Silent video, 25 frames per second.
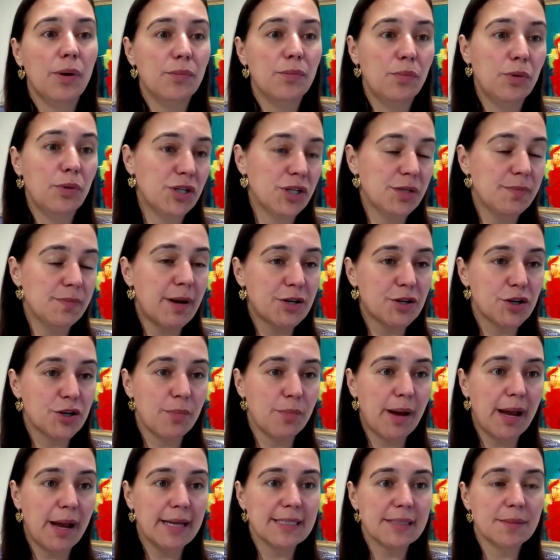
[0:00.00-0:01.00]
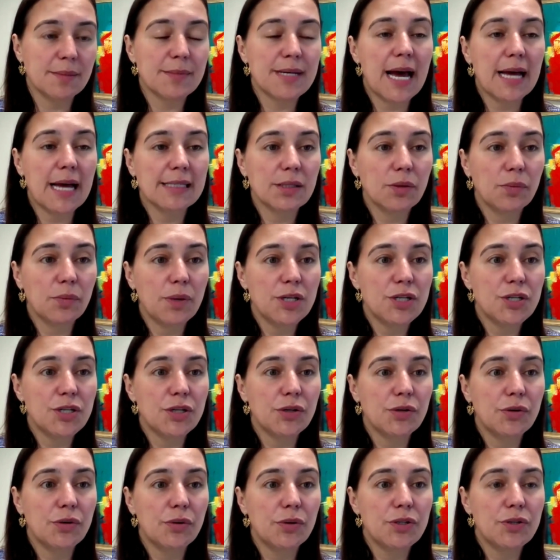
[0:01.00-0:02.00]
which is measured by some tests that we
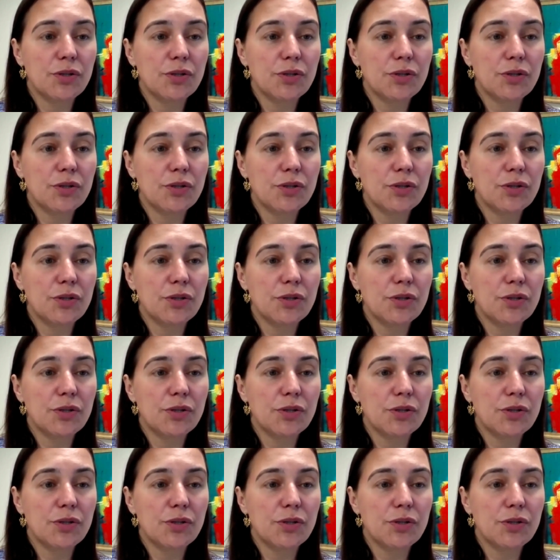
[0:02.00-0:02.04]
do